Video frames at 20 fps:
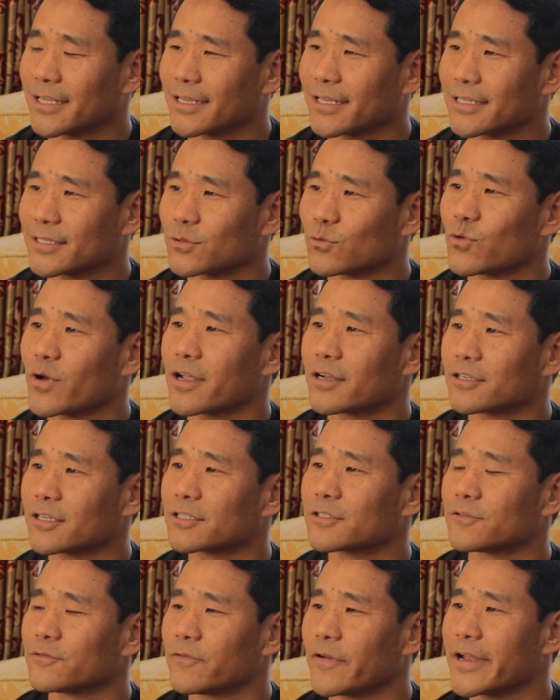thing is we are
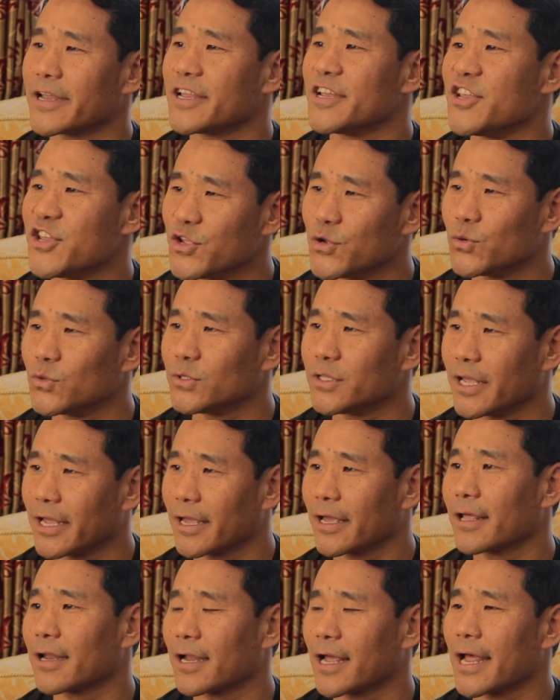just very new
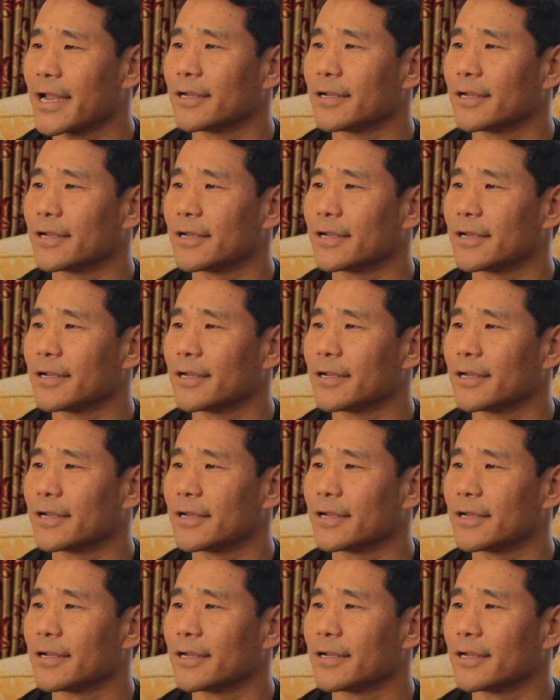there